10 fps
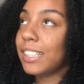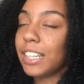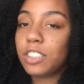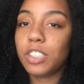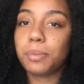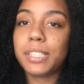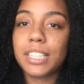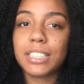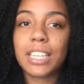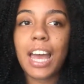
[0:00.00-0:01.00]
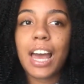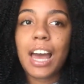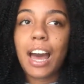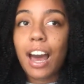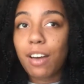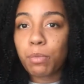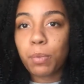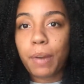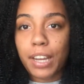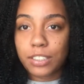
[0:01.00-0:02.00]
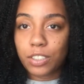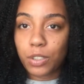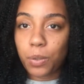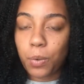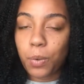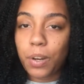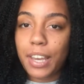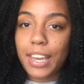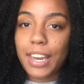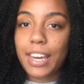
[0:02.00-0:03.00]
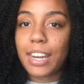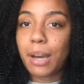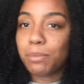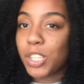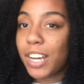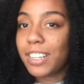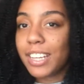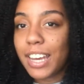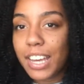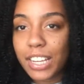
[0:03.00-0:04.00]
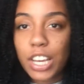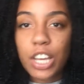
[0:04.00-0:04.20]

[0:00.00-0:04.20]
That's just because I moved back to school and I'm trying to get,